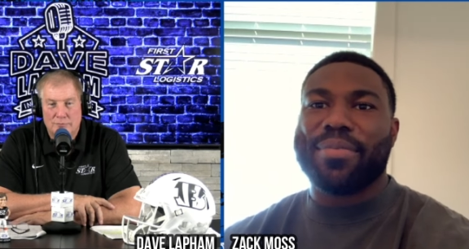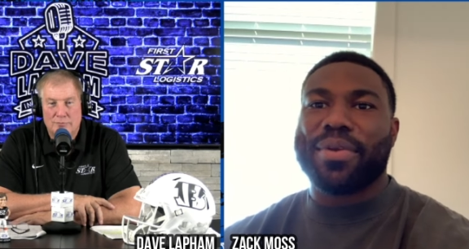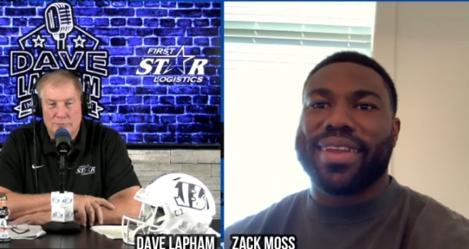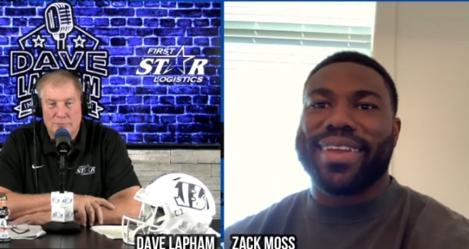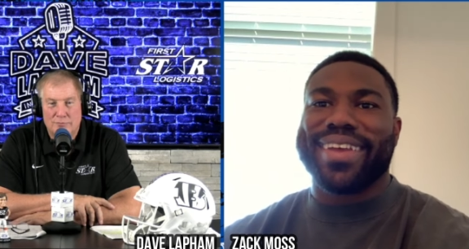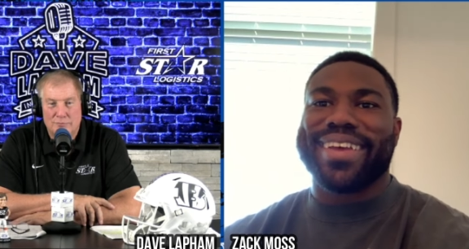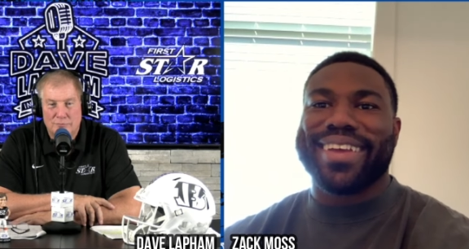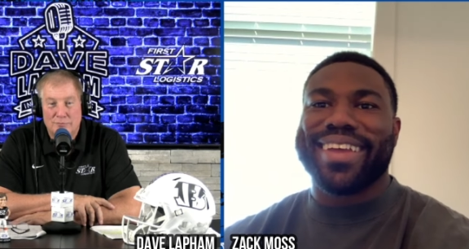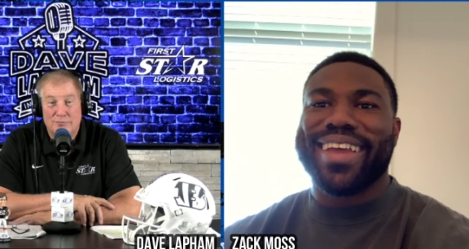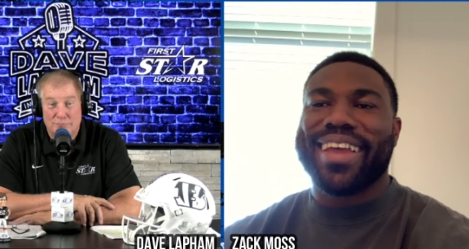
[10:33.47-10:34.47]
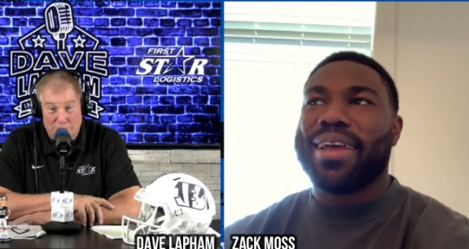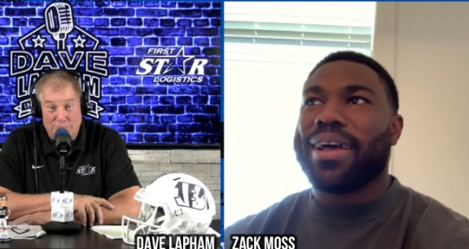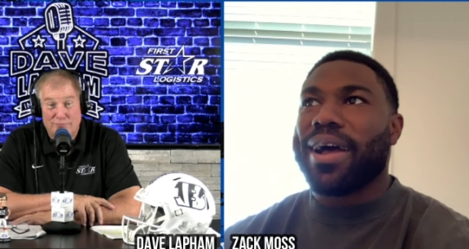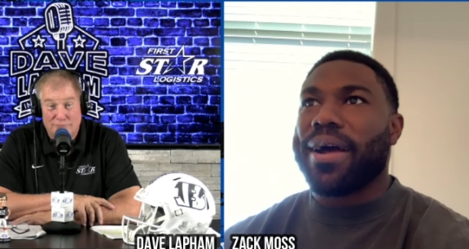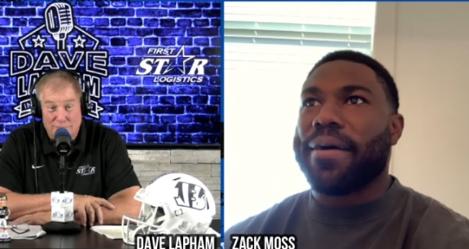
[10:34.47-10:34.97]
Speaker 1: pretty good,
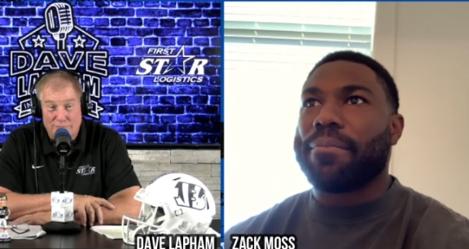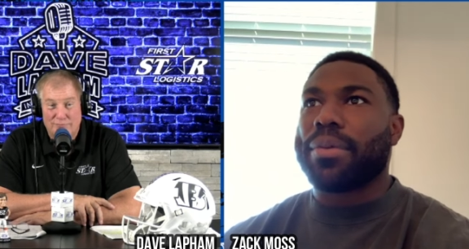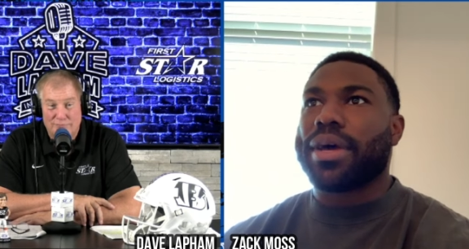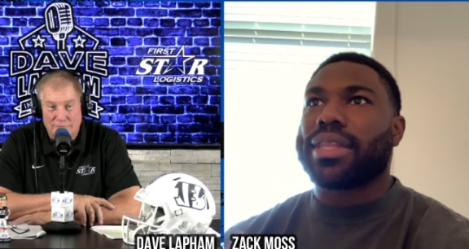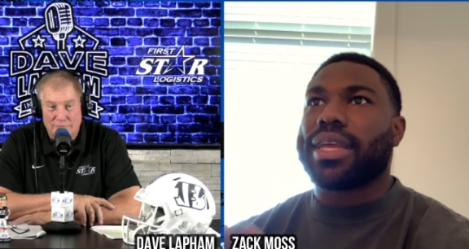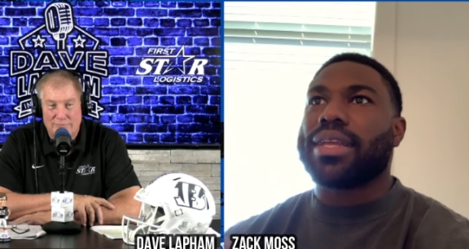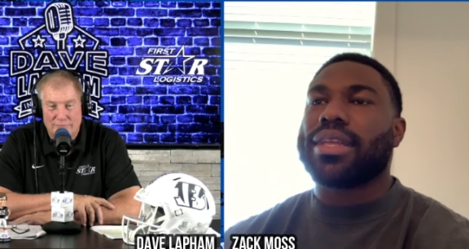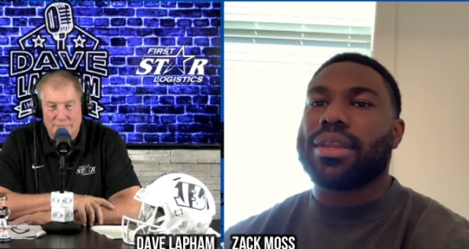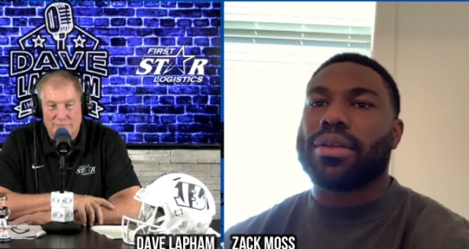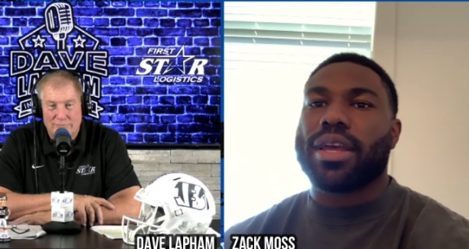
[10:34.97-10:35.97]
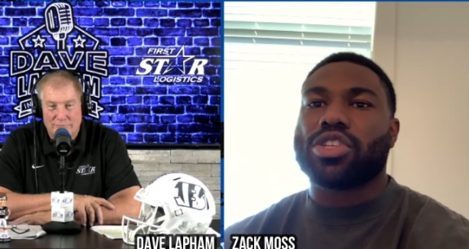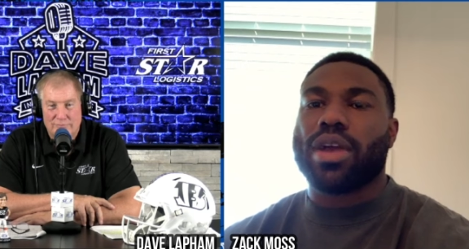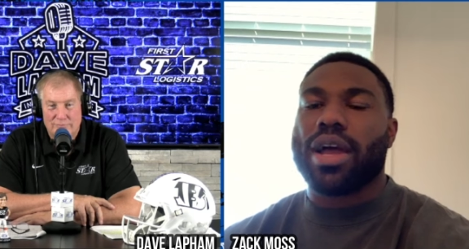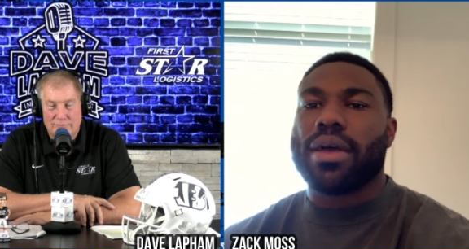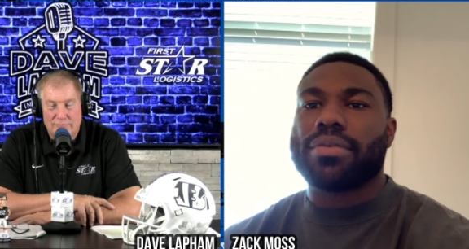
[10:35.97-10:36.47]
um, but I think you know that
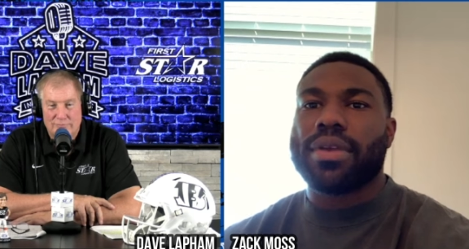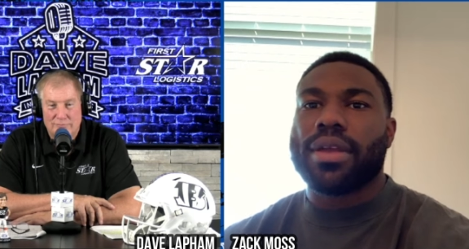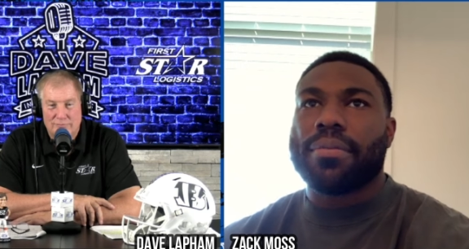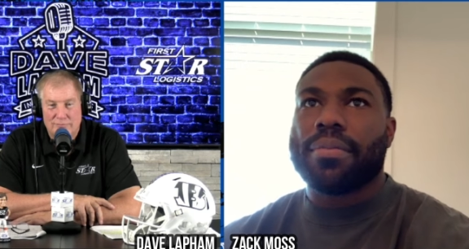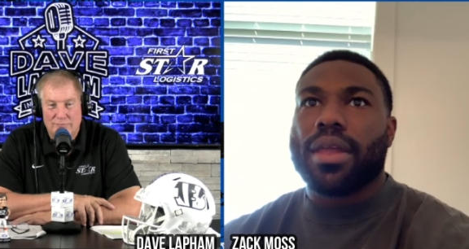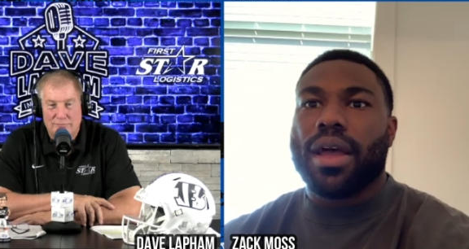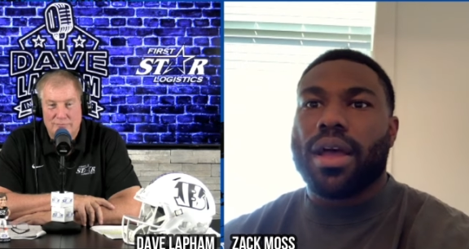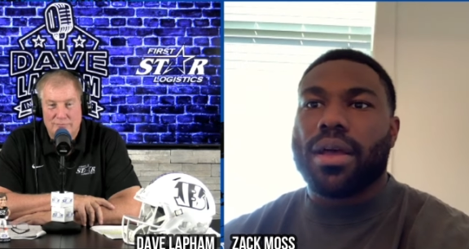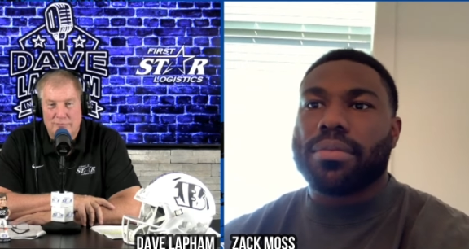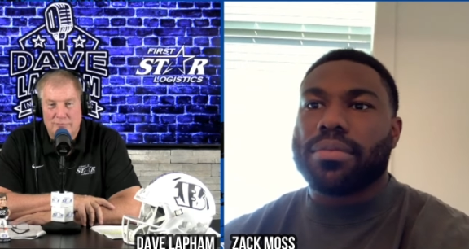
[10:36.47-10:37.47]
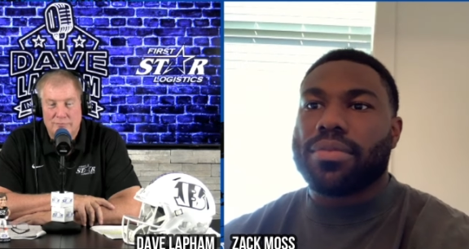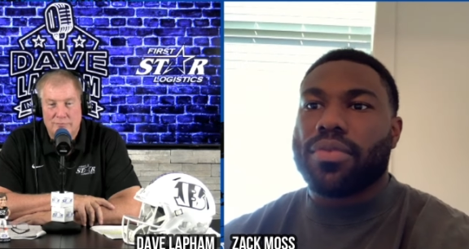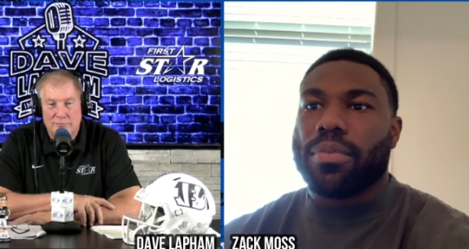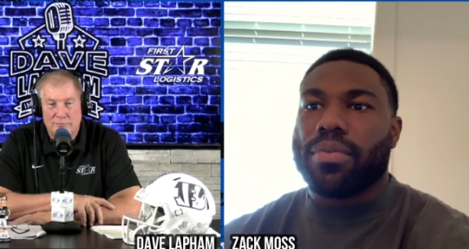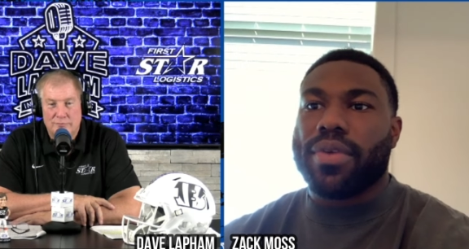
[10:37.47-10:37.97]
strive um, for
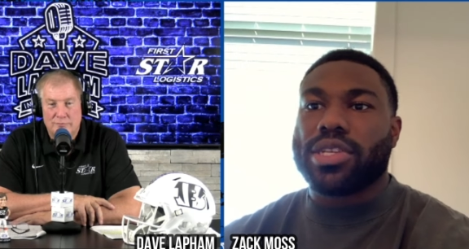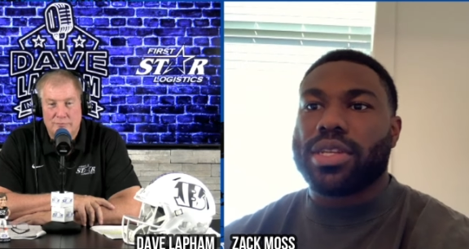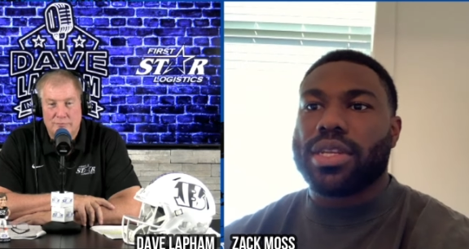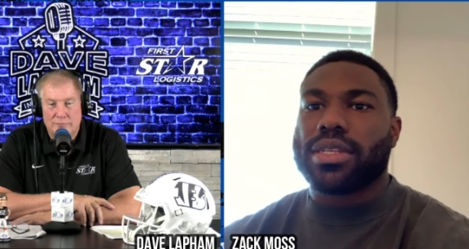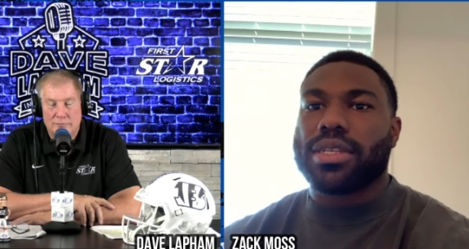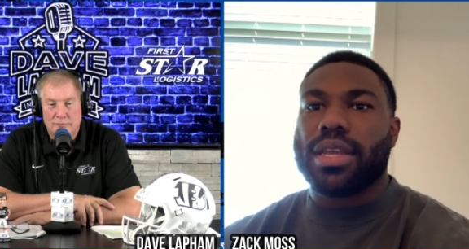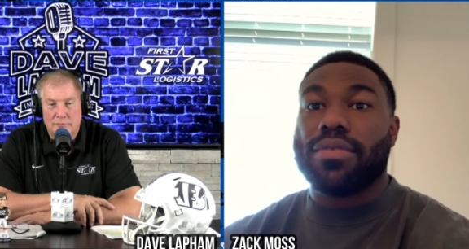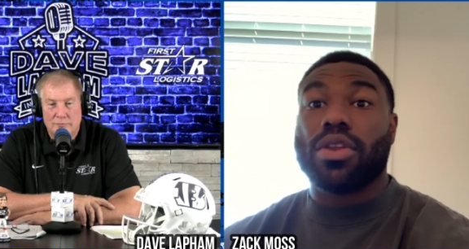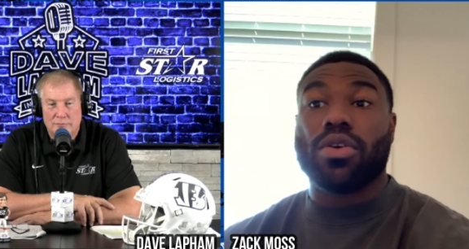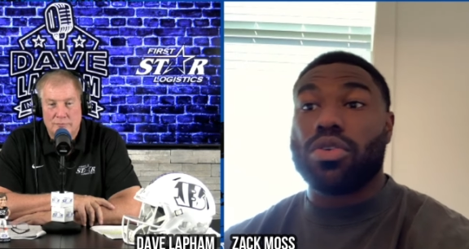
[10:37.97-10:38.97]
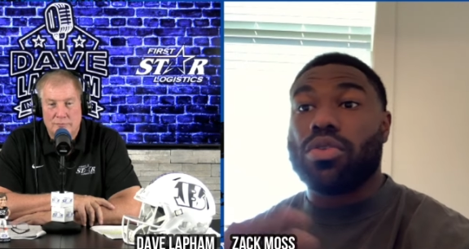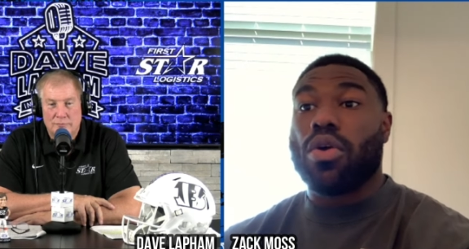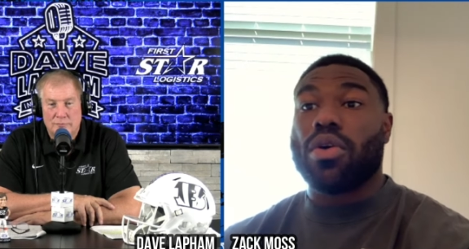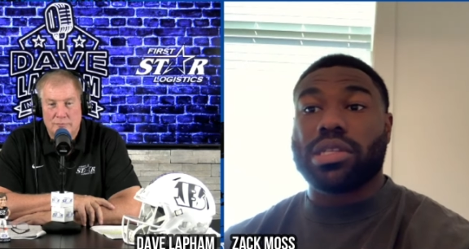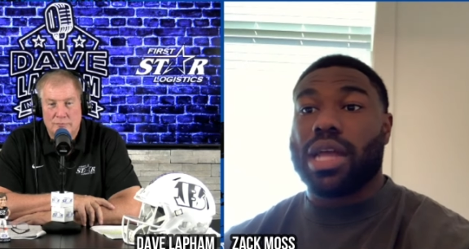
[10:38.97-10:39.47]
perfectionists, even though you know
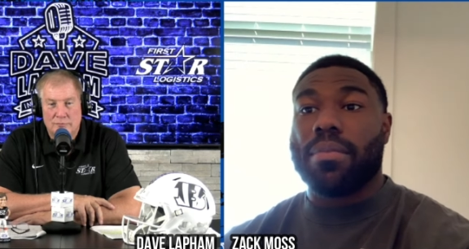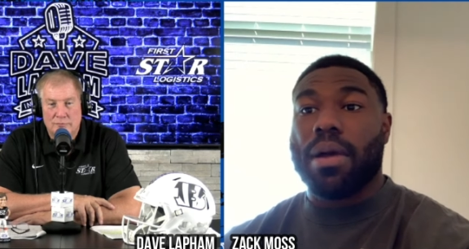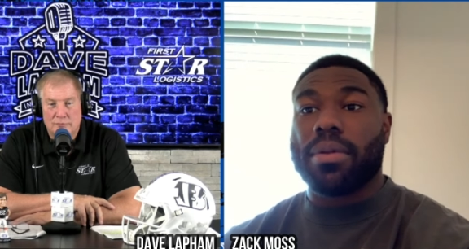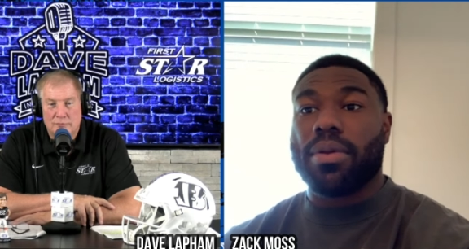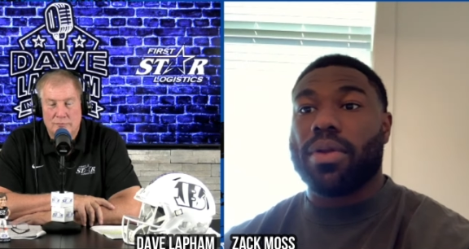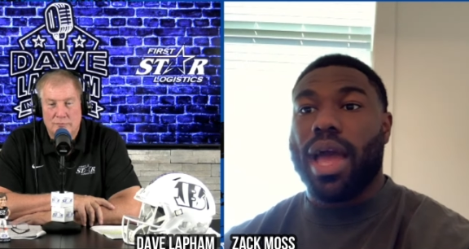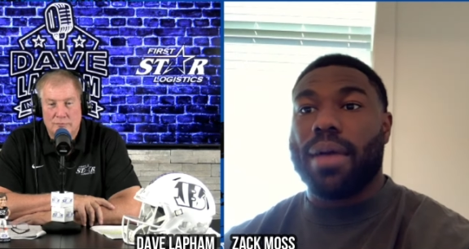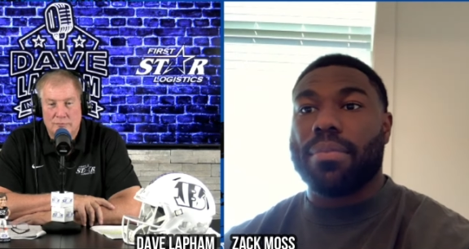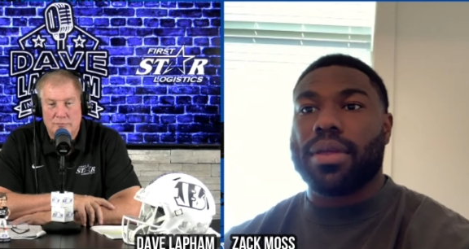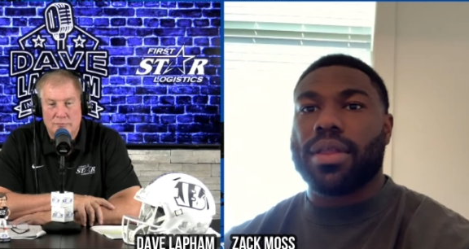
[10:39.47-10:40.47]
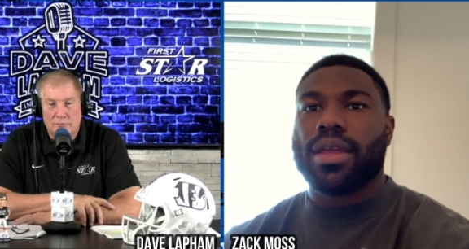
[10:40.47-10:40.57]
it's not probably going to happen,